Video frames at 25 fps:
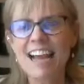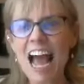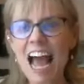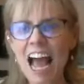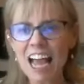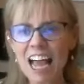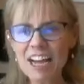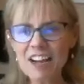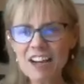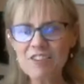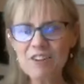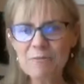
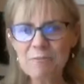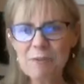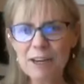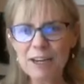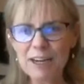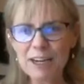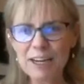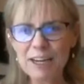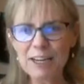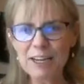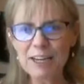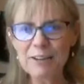Hi,
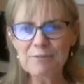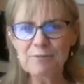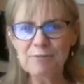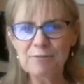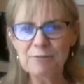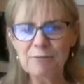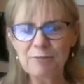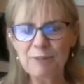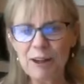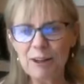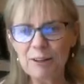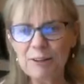everybody.
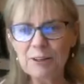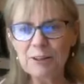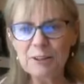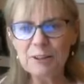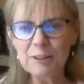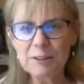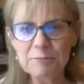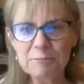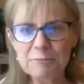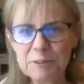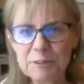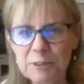
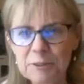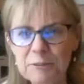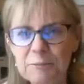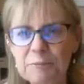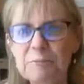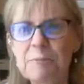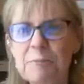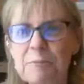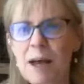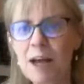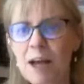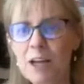Welcome to
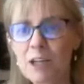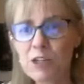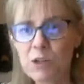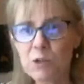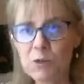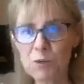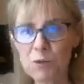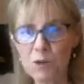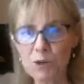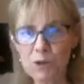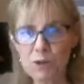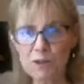
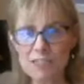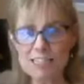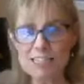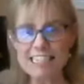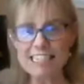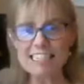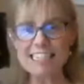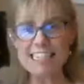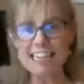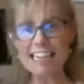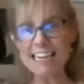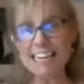Module
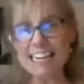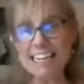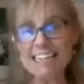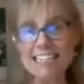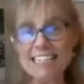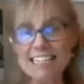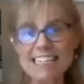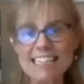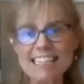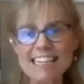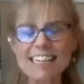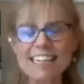
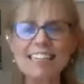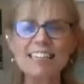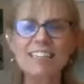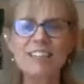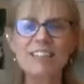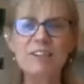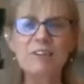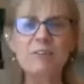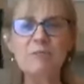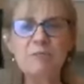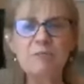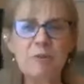6.
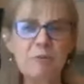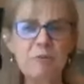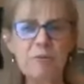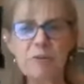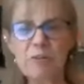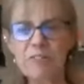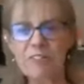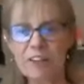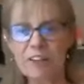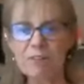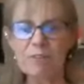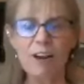We're
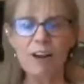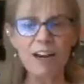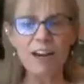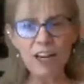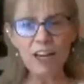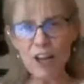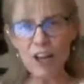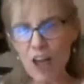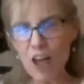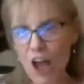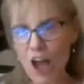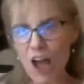moving right
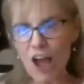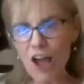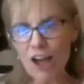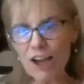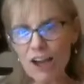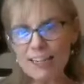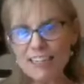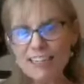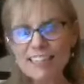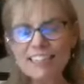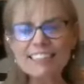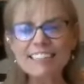
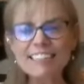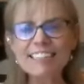along.